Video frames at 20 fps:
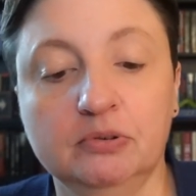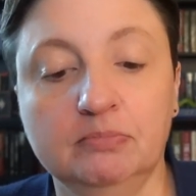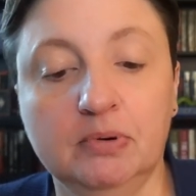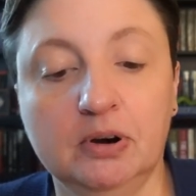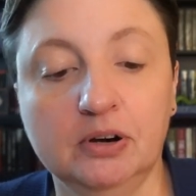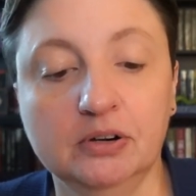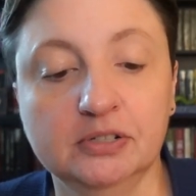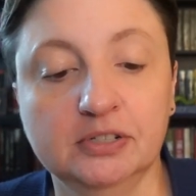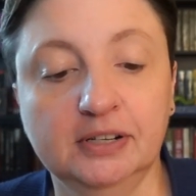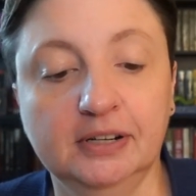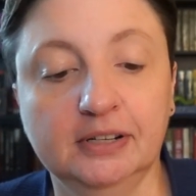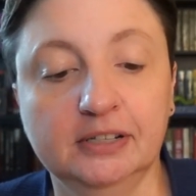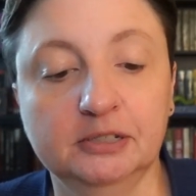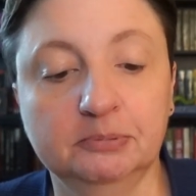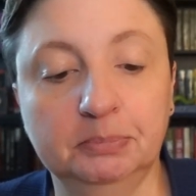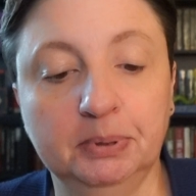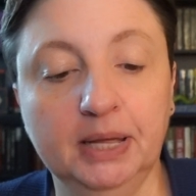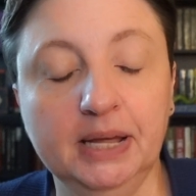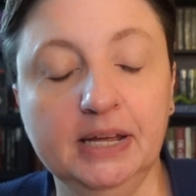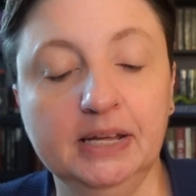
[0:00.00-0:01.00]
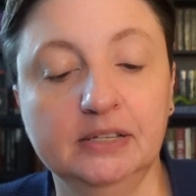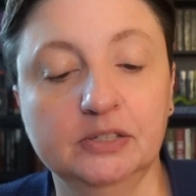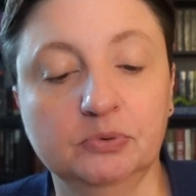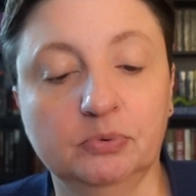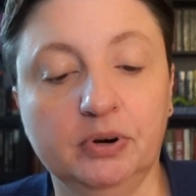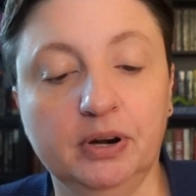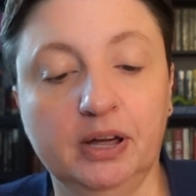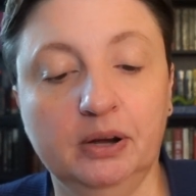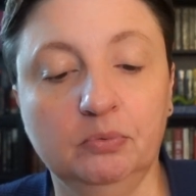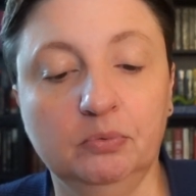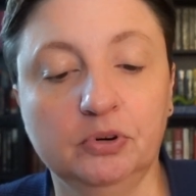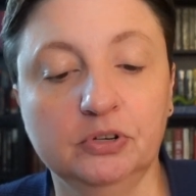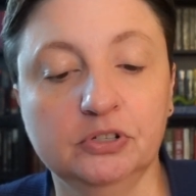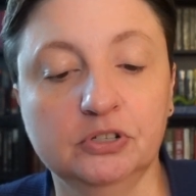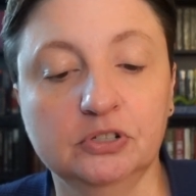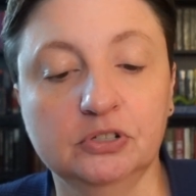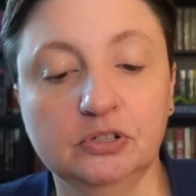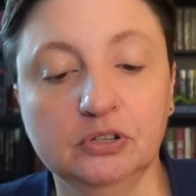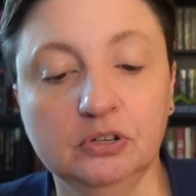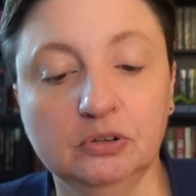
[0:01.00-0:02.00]
Marsden explains where Edwards
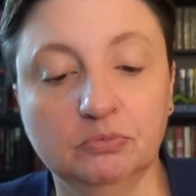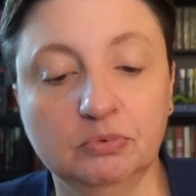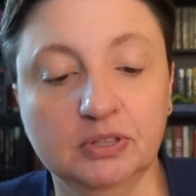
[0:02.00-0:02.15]
stood